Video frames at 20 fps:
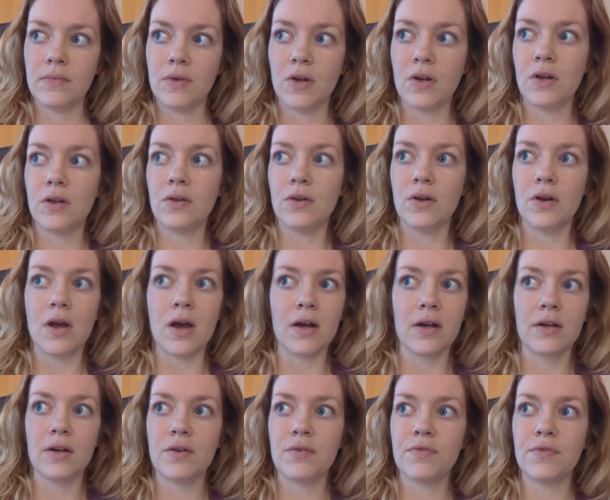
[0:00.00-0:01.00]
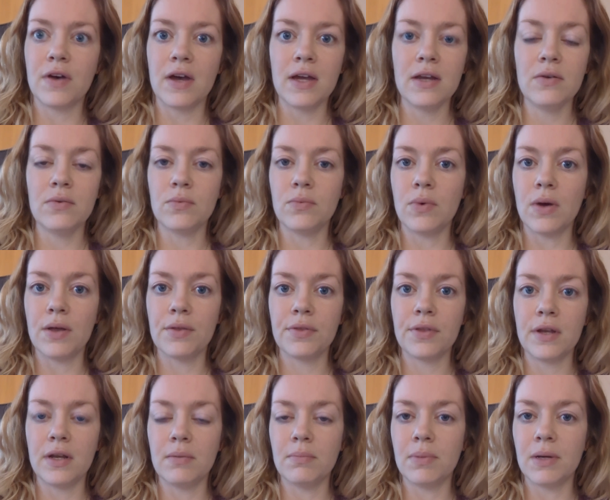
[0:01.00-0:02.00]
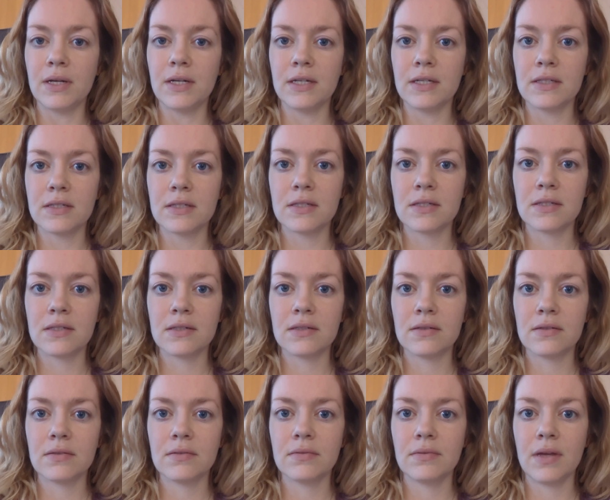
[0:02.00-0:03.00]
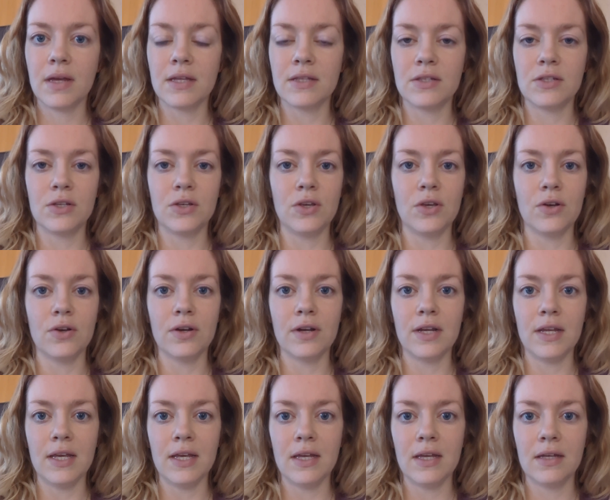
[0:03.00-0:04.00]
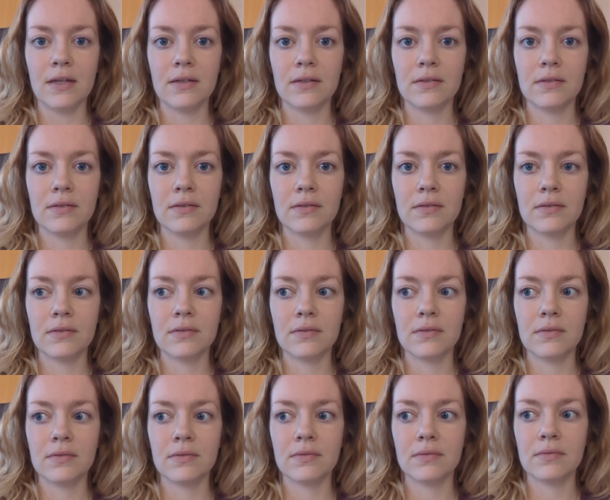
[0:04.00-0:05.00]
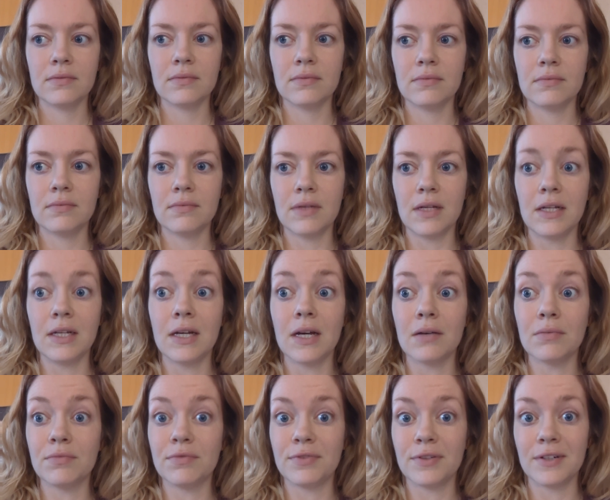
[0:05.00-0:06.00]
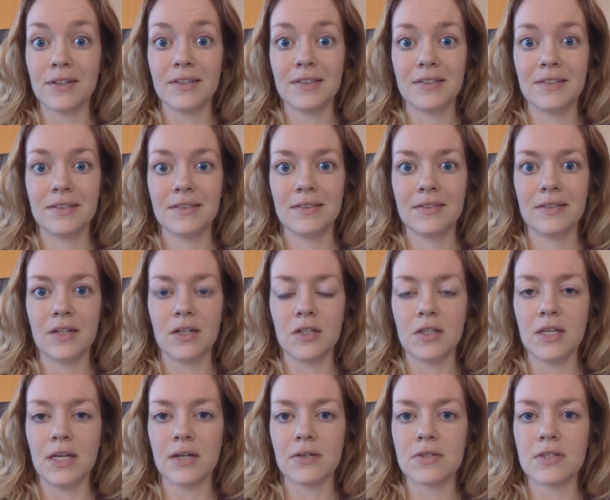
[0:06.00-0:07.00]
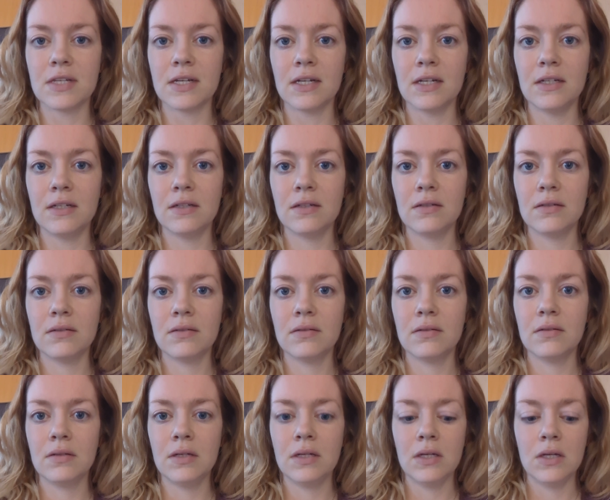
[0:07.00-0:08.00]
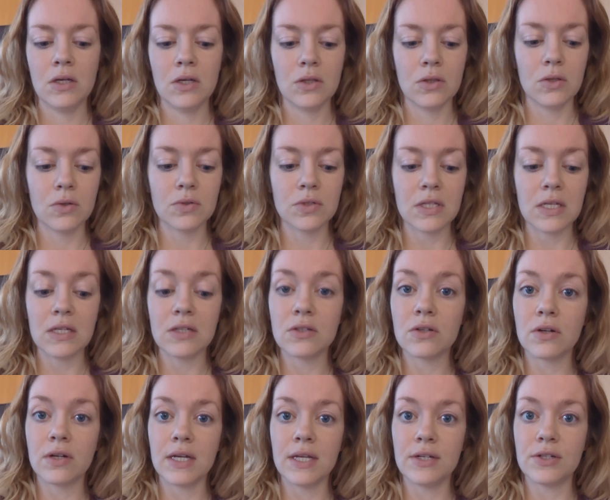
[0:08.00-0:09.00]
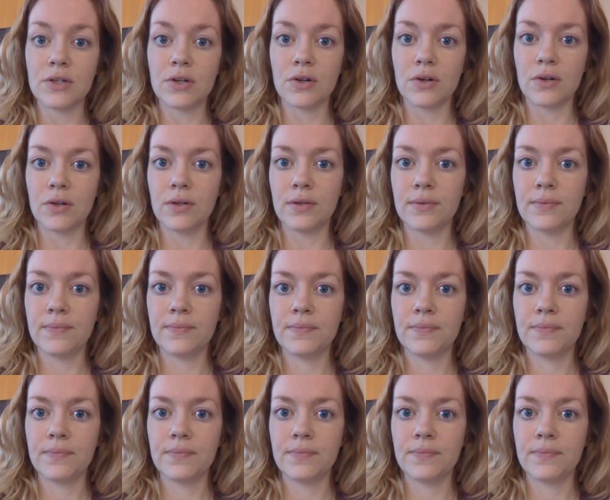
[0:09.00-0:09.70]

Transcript: You're, you're not going to find wealth and abundance and security and comfort on the outside. Those things are internal.